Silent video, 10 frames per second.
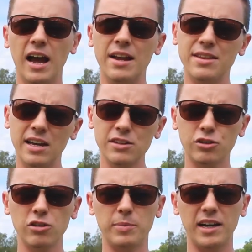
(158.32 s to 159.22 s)
And then
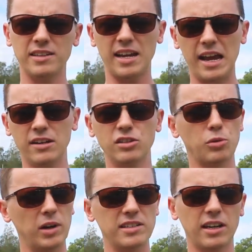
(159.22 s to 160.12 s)
do about a 10 to
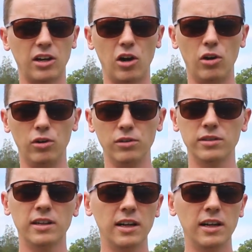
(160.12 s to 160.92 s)
20 second hold,